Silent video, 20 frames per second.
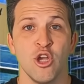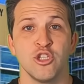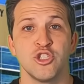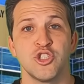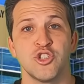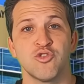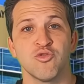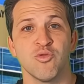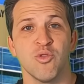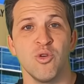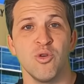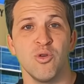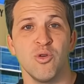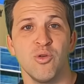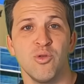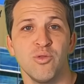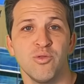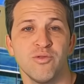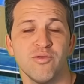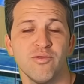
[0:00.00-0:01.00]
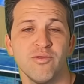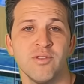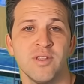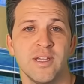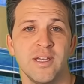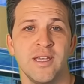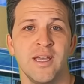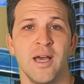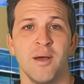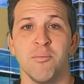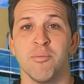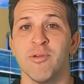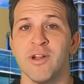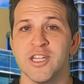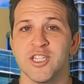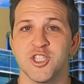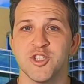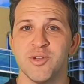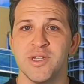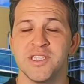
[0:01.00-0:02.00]
stroll through the
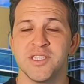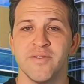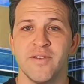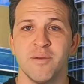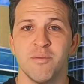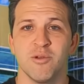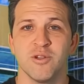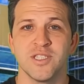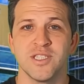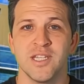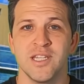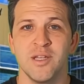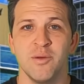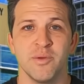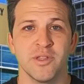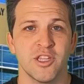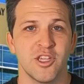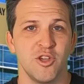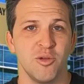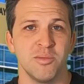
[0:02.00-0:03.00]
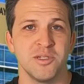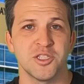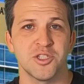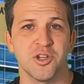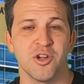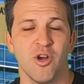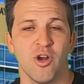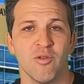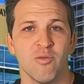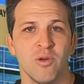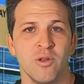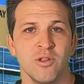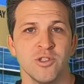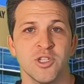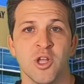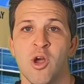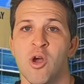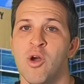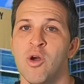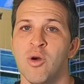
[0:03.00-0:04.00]
brick streets of Ybor City with Cuban cigar rollers,